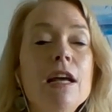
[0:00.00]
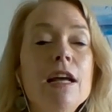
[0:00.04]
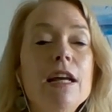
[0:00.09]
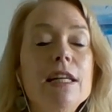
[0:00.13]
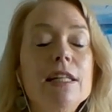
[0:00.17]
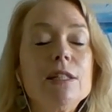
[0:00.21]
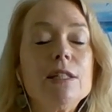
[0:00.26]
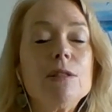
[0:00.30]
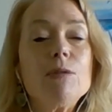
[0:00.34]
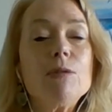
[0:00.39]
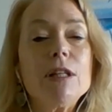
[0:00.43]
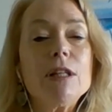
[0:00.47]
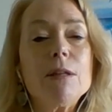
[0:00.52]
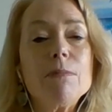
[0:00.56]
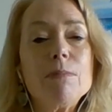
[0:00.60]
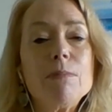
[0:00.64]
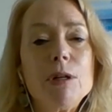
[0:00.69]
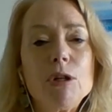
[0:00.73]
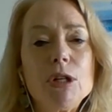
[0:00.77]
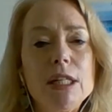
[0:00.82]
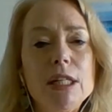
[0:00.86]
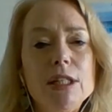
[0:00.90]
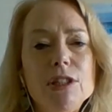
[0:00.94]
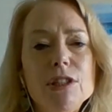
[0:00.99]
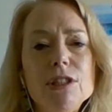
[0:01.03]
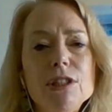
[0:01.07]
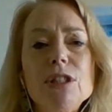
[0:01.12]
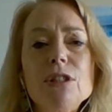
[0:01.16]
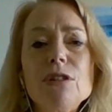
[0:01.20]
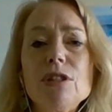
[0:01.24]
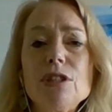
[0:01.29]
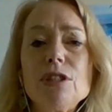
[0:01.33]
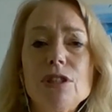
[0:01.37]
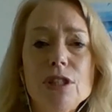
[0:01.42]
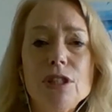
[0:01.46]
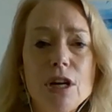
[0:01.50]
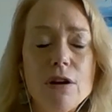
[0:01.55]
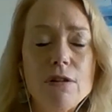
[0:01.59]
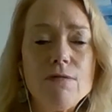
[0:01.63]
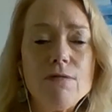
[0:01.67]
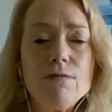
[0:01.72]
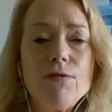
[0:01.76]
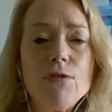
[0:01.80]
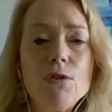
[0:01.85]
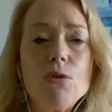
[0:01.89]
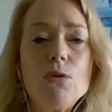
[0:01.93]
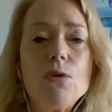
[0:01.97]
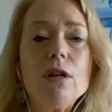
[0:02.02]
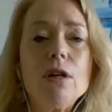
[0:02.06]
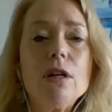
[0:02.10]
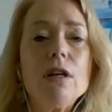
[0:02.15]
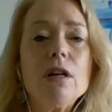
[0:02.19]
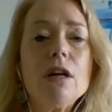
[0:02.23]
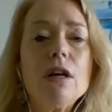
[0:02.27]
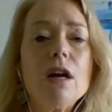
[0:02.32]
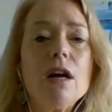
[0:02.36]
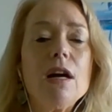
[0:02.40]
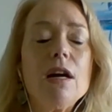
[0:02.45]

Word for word: is what the Milken Institute is known for.